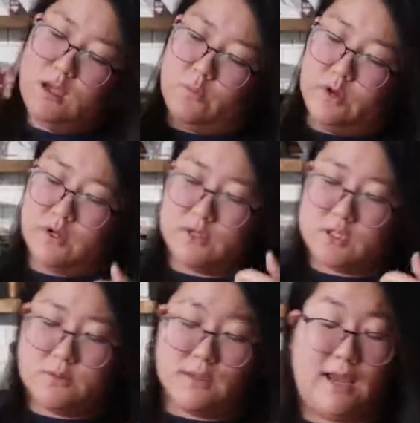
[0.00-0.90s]
And what you're gonna
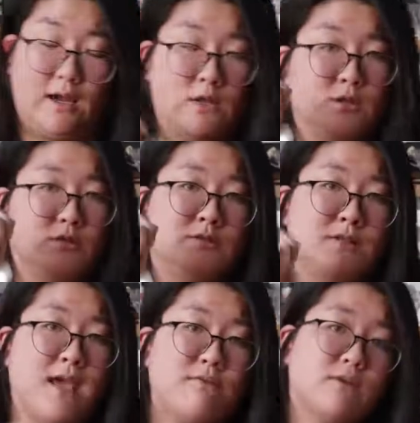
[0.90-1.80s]
do, again,
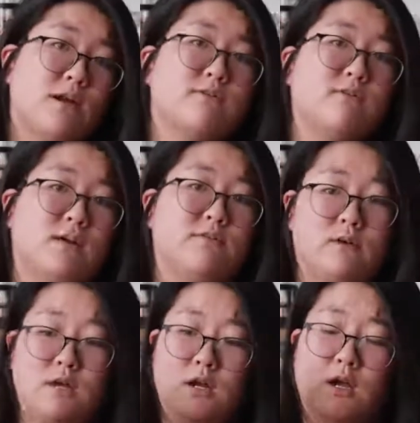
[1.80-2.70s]
never, never, never